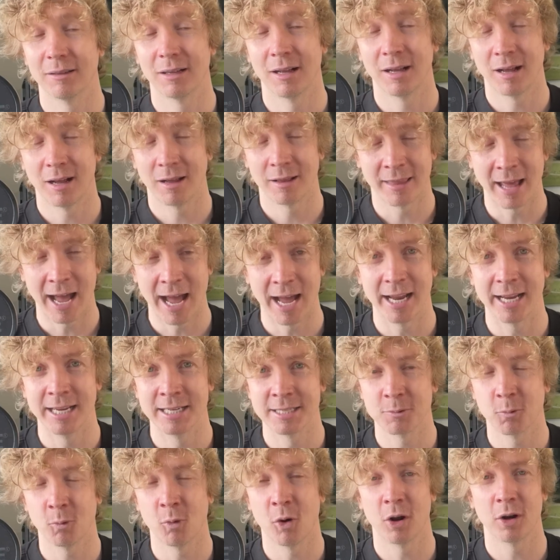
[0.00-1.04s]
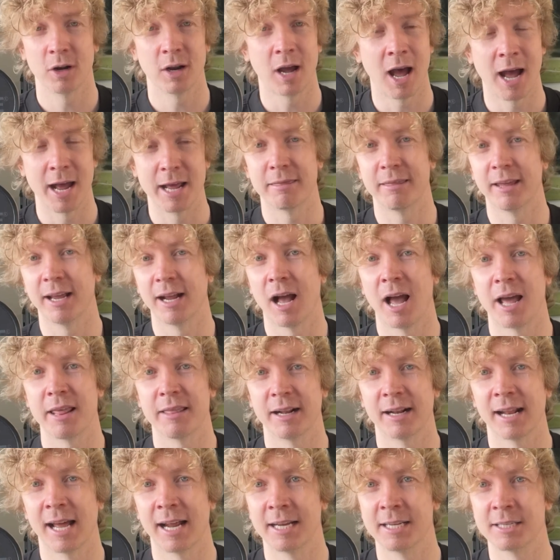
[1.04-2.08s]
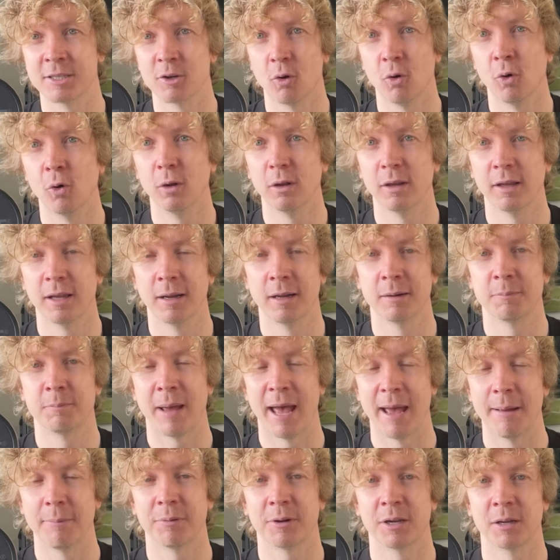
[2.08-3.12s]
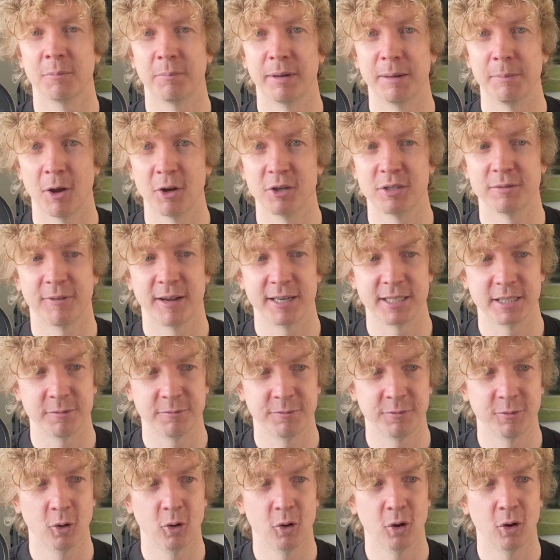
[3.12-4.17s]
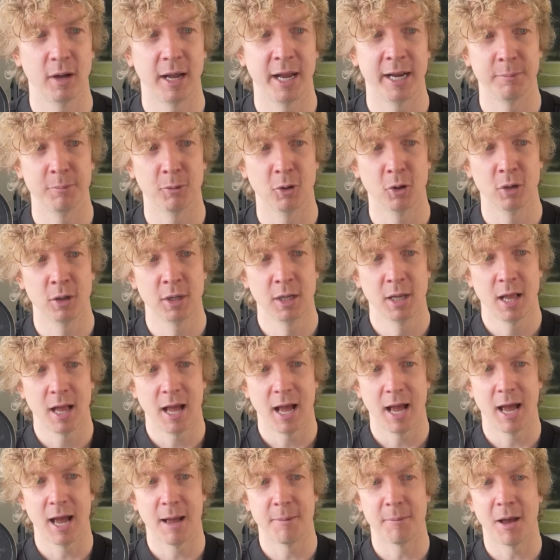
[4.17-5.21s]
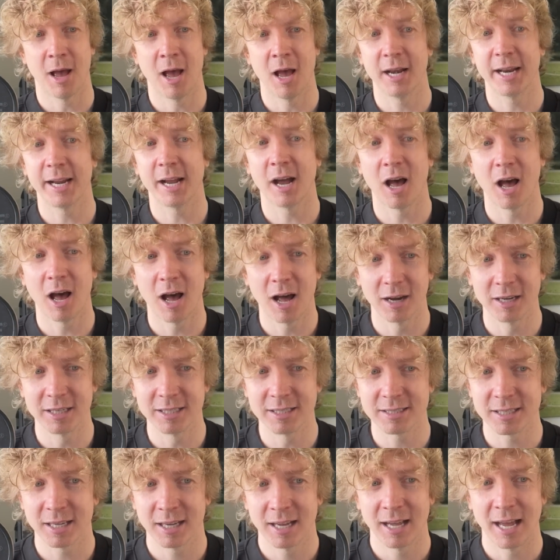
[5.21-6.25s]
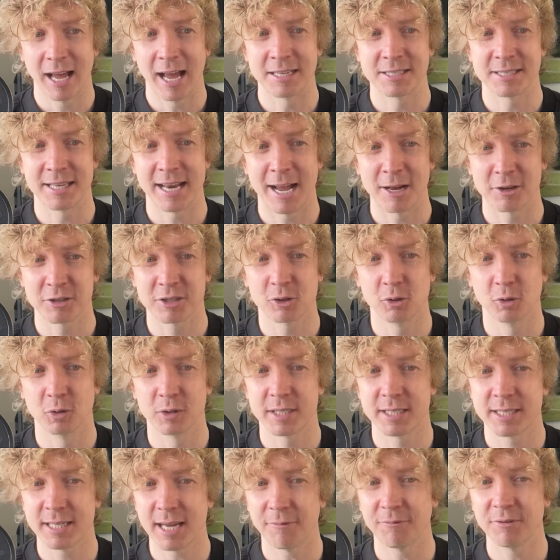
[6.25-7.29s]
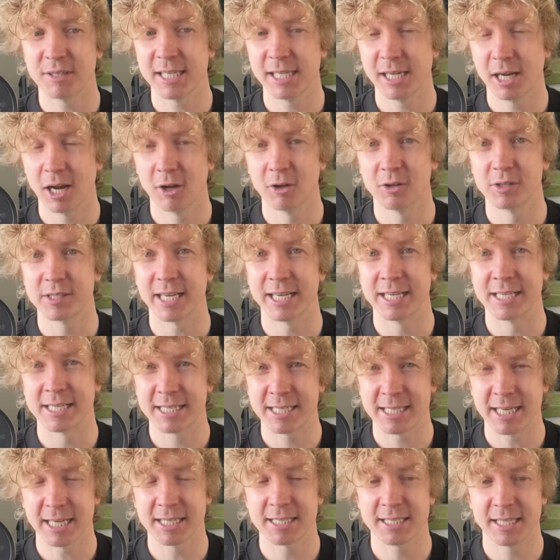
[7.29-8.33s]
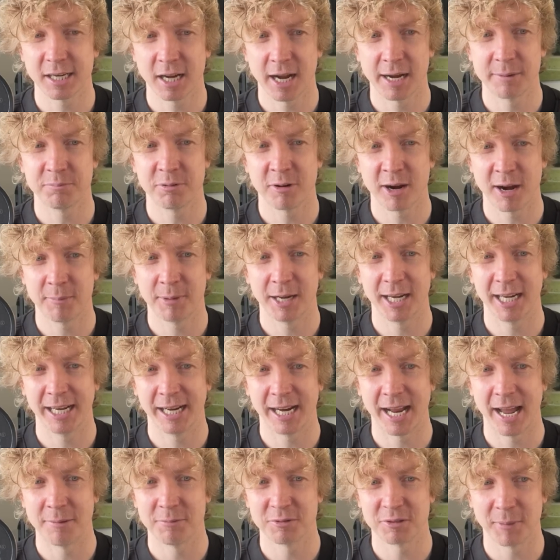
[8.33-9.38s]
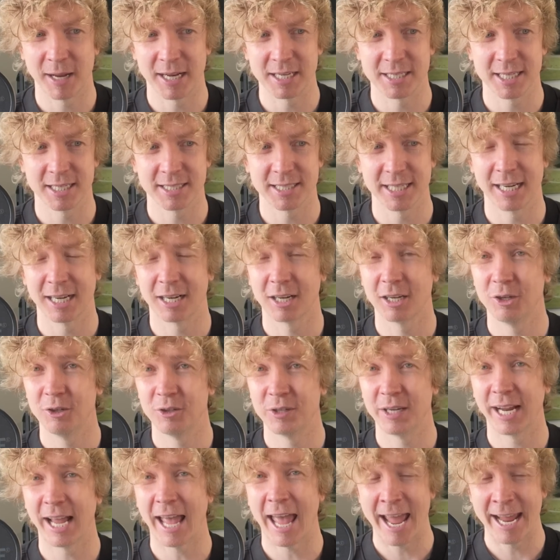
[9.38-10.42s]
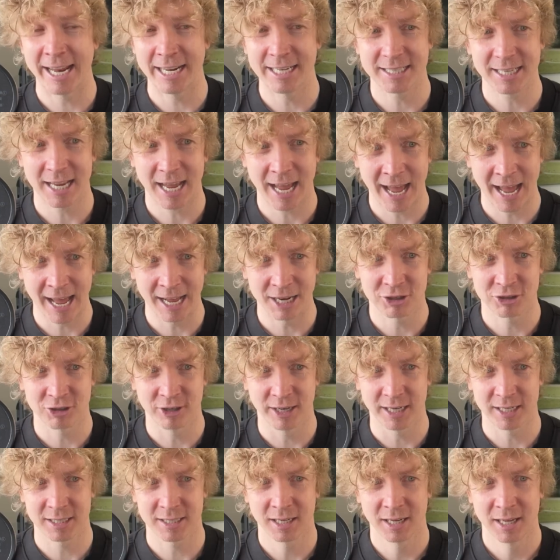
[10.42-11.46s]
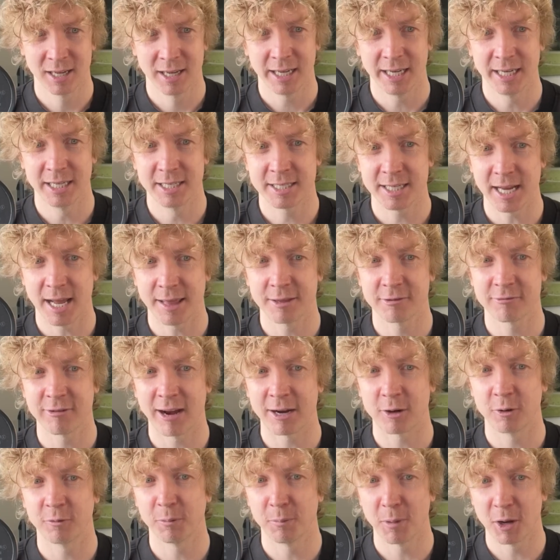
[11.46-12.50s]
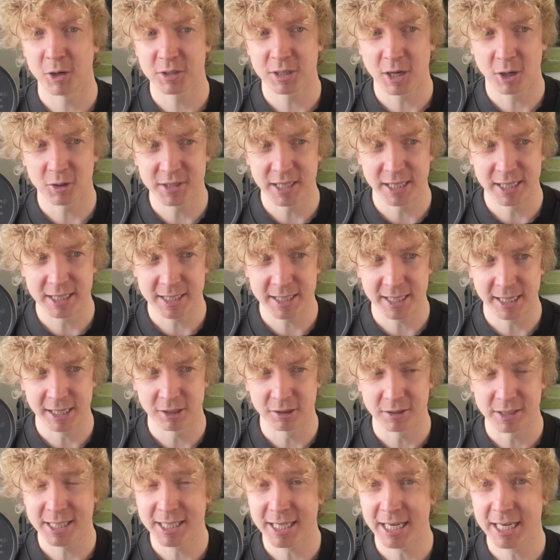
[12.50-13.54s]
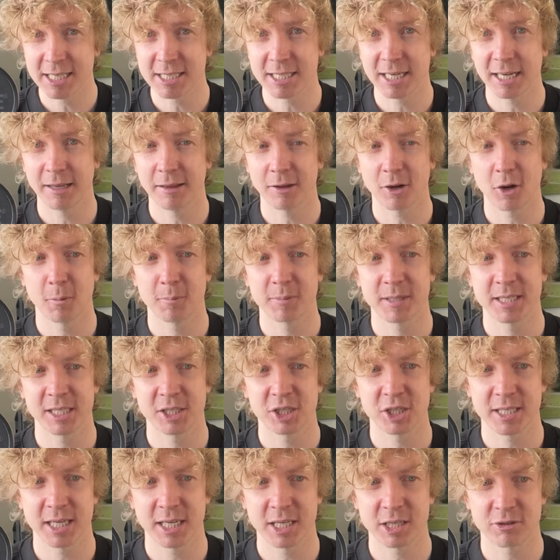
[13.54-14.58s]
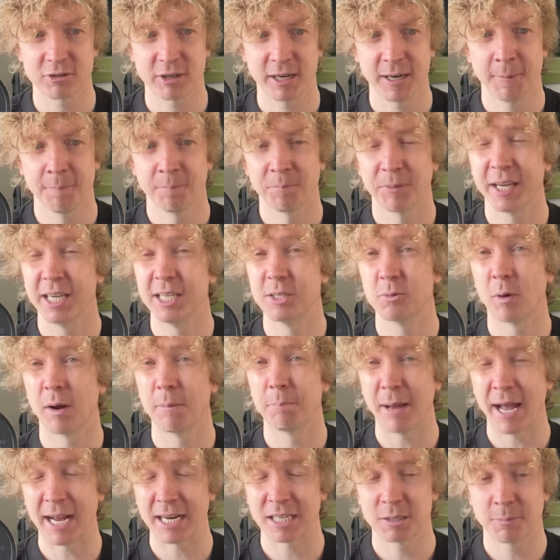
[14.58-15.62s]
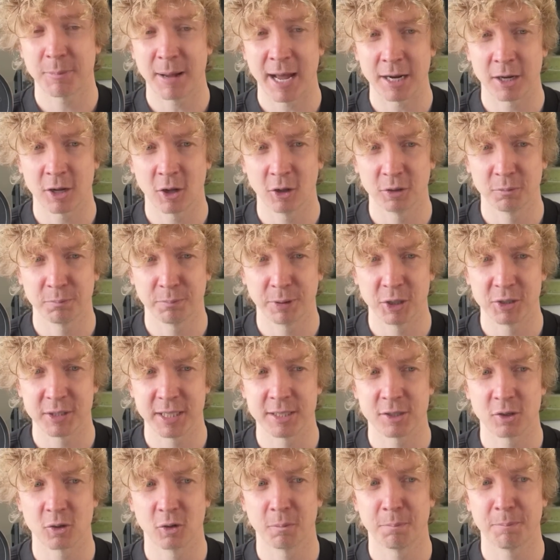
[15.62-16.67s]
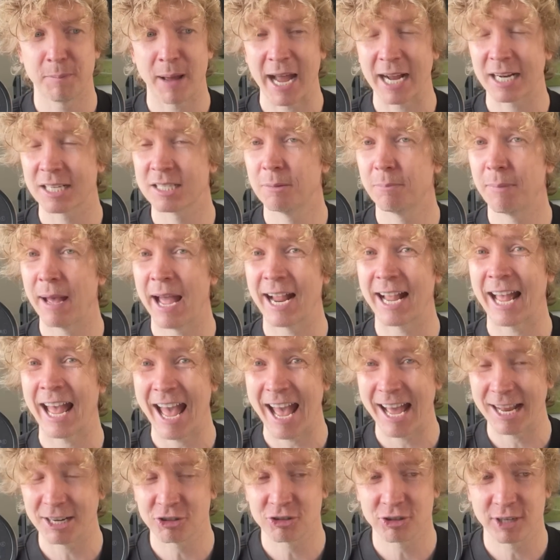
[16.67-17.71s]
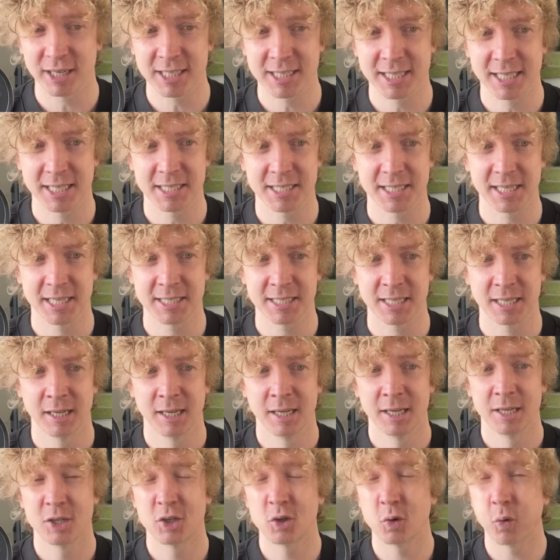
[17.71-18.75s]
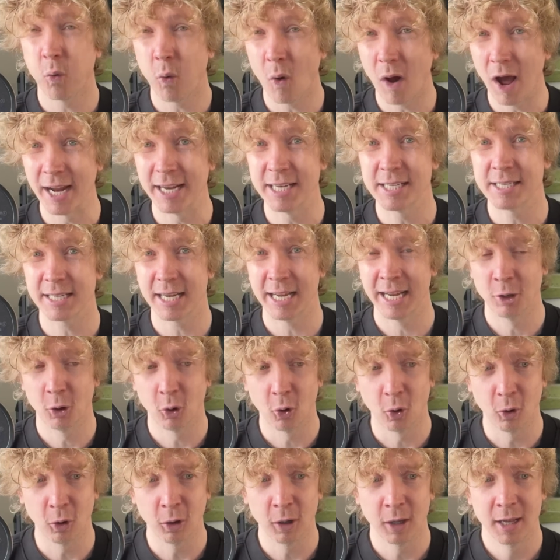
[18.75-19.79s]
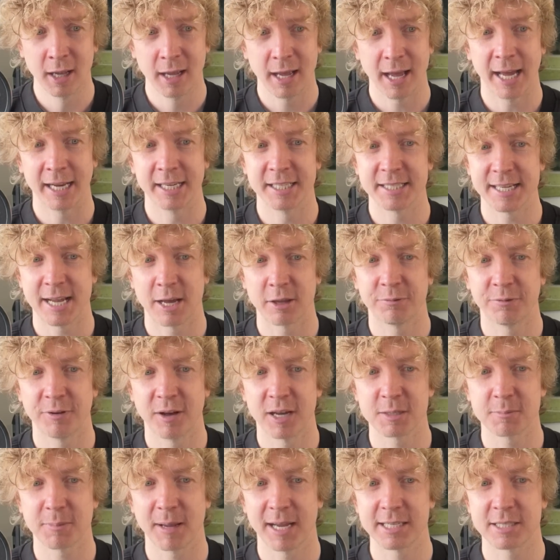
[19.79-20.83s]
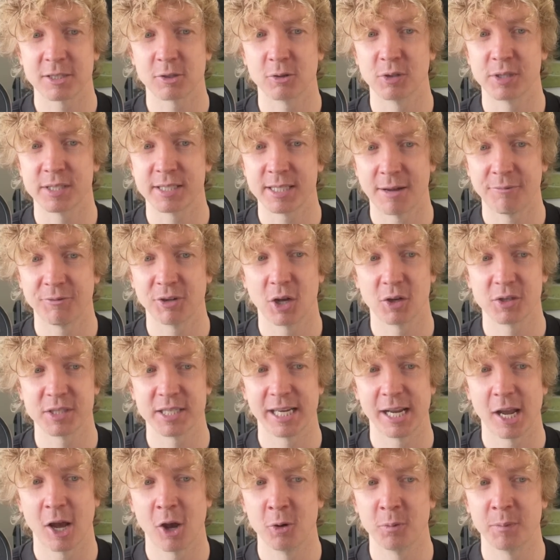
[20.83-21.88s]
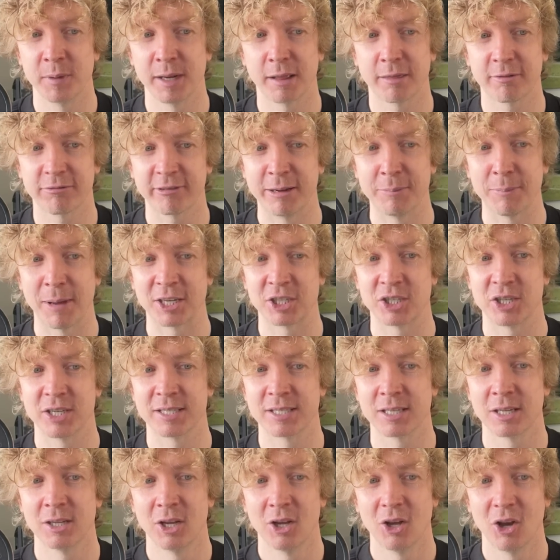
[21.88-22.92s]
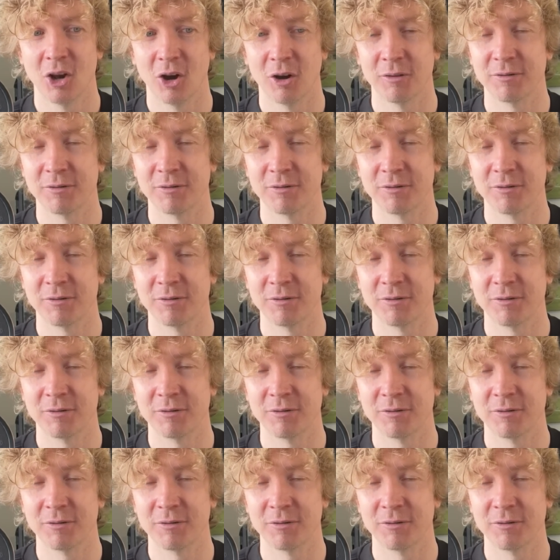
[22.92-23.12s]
that is what I think. I think that is all that Pep can be motivated for anymore. Erling Haaland has now scored 70 goals in 69 Premier League games for Man City, including 8 hat-tricks. He set the record for most goals in a single season in the competition's history. He's won back-to-back Golden Boots. He scored back-to-back hat-tricks this season, twice in all, and is now the first player to score 7 goals in the opening 3 matches of a